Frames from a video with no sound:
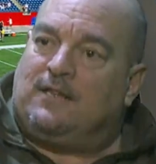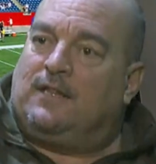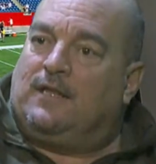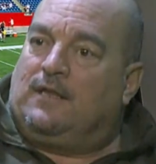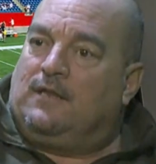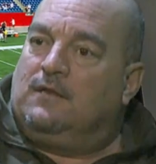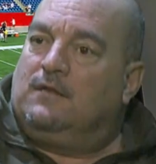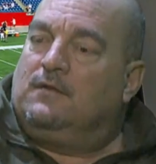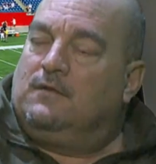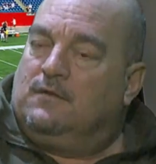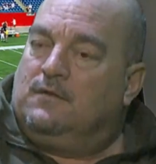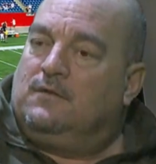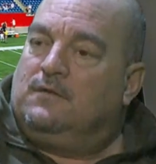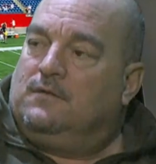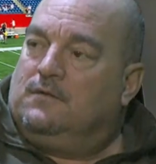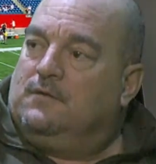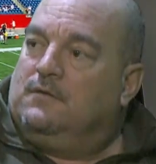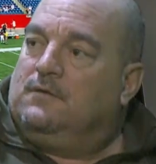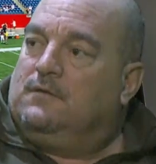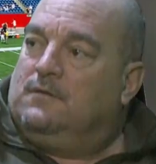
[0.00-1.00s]
If you're going to lose against the
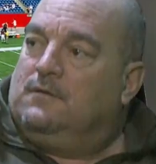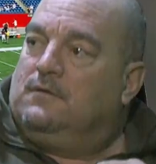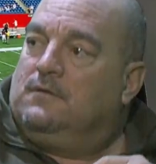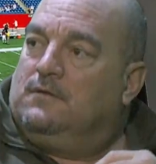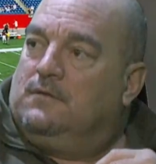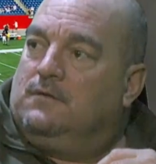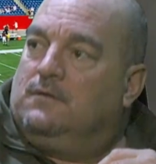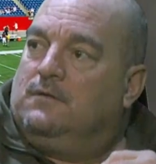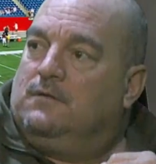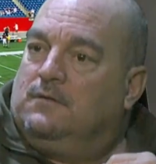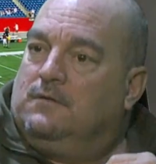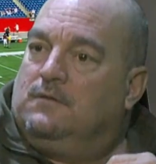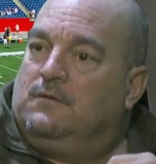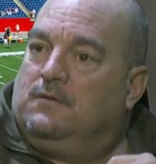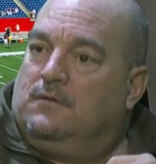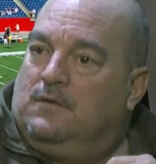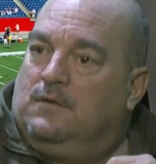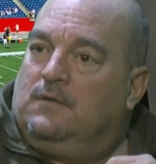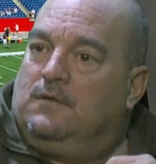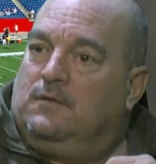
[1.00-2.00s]
cream of the crop, you
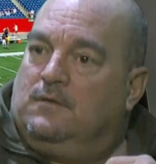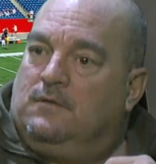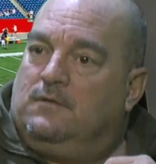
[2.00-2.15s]
better be